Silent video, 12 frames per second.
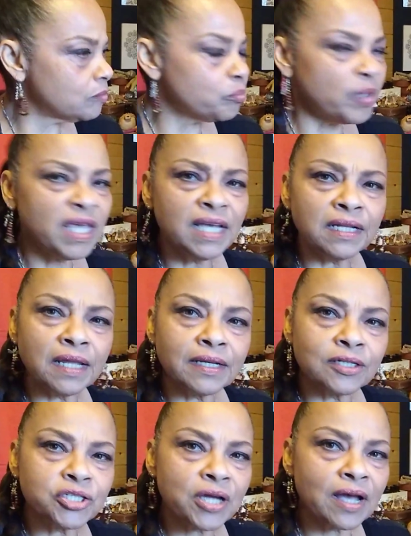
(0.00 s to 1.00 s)
Being
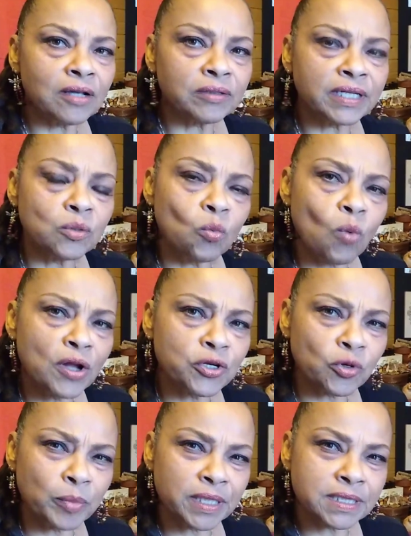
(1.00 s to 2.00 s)
like a child in
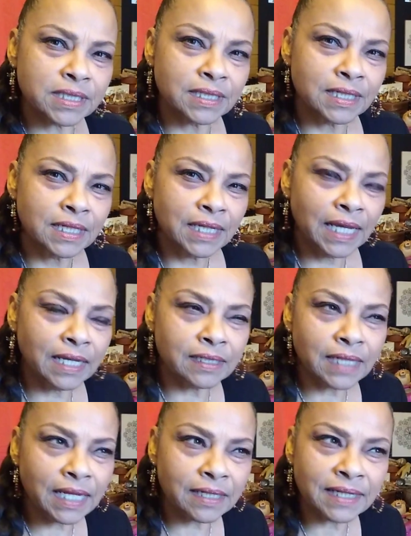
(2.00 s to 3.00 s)
wonderment,
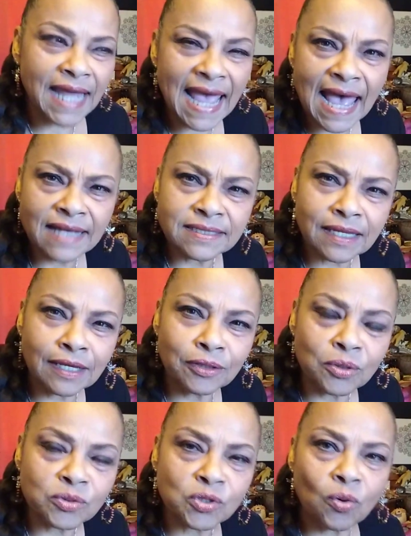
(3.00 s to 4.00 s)
in asking
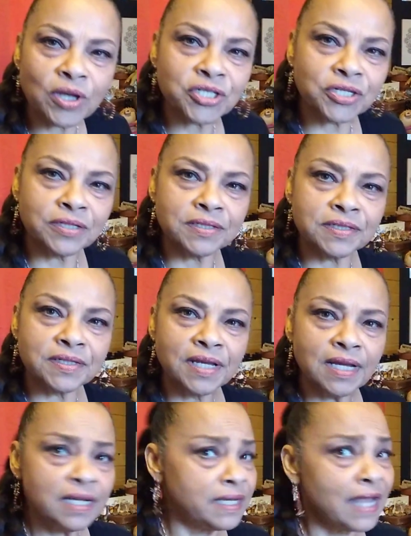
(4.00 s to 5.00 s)
those questions,
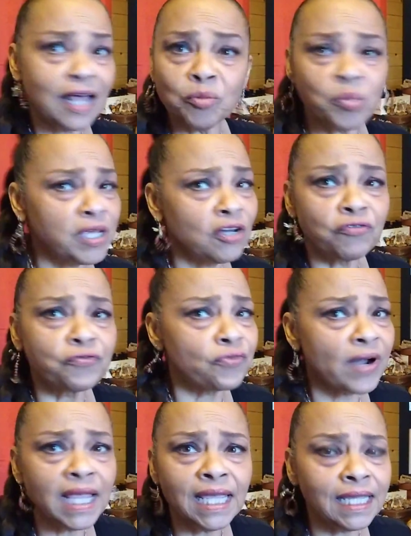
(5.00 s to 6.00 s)
not being
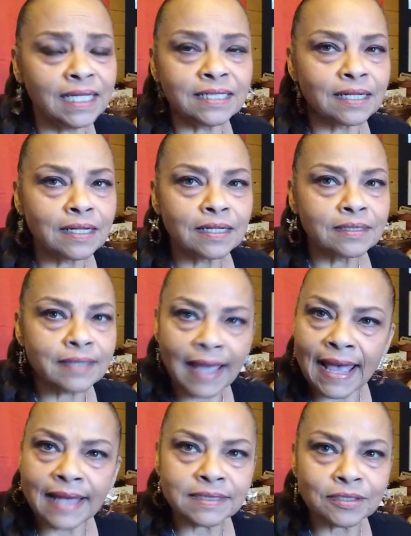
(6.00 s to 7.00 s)
afraid
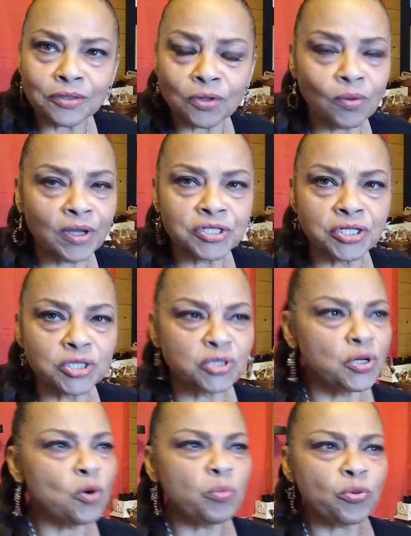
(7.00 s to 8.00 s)
to ask the
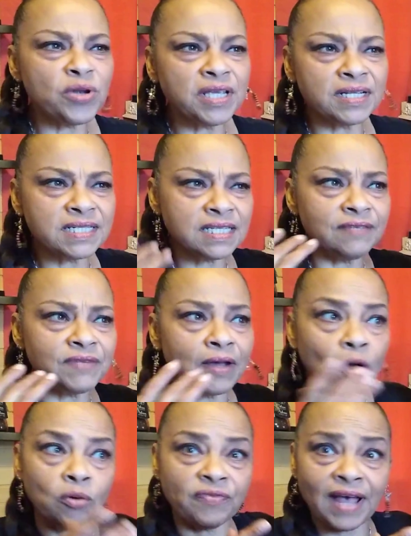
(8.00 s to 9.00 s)
questions. No preconceived,
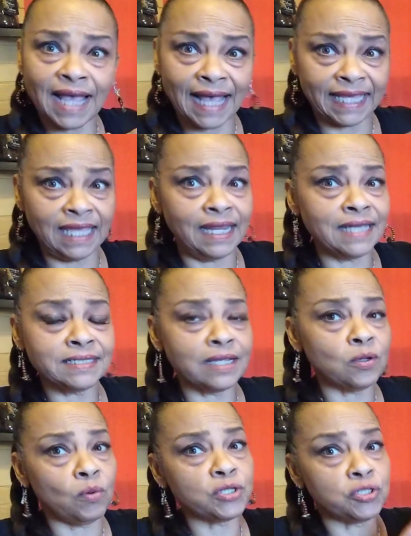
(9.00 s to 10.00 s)
if I can't ask
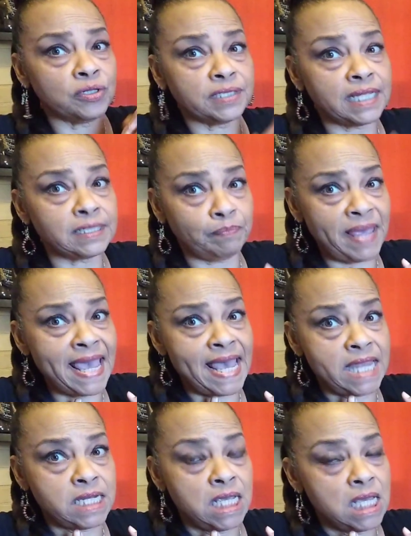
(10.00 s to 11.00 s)
that question because that's
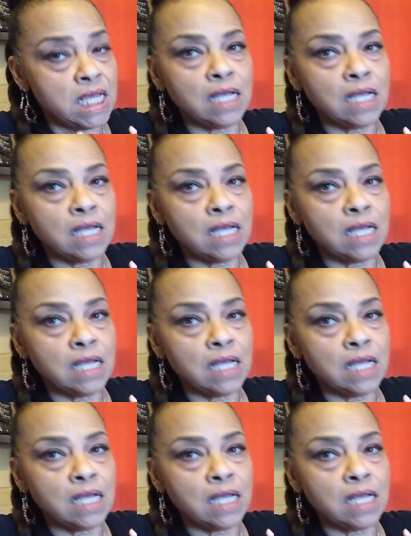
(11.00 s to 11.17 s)
bad.